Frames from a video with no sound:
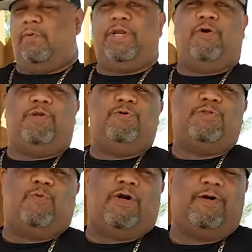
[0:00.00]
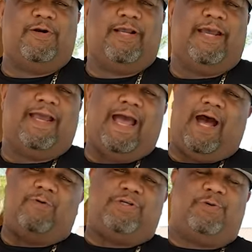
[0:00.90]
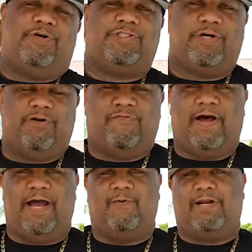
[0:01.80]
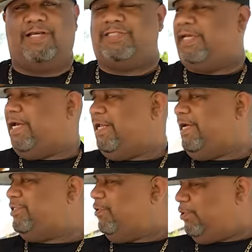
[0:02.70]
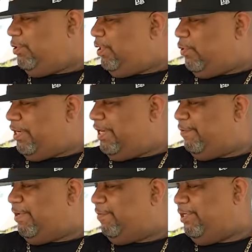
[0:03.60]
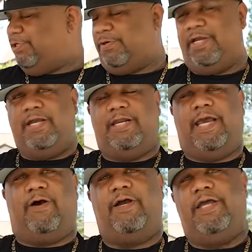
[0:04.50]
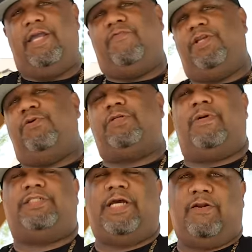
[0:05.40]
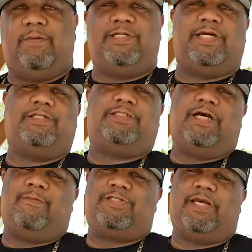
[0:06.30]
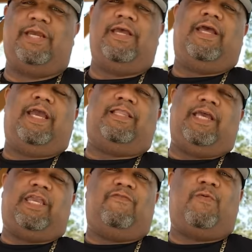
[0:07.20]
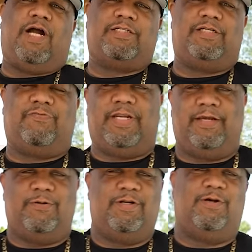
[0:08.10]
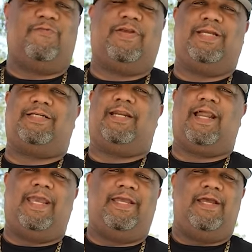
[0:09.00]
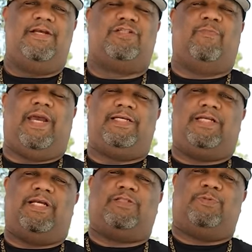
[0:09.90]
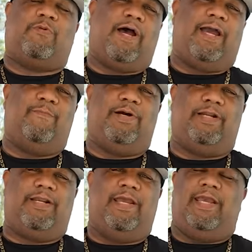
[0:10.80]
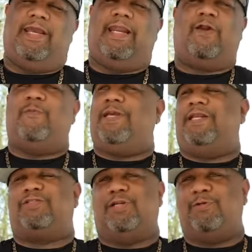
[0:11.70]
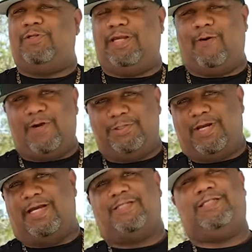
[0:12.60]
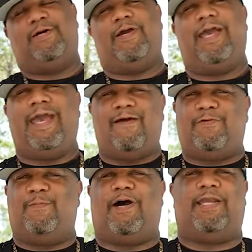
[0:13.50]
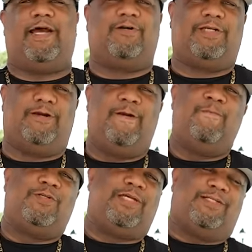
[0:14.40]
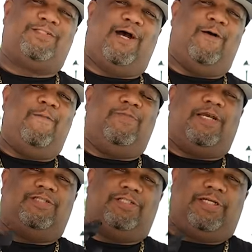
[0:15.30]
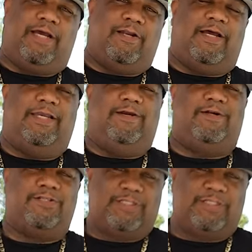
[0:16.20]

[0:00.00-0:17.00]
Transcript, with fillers: and we're gonna use the word outdoor certified. When I see that, that's gonna go ahead and make me do it. Now, if you're new to my channel, let me take this time to say, hey, thank you for watching this video. Don't forget to like, smash that subscribe button. And I don't mean this loosely. I want you guys to tell everybody out there, check this out. There's a channel out here that's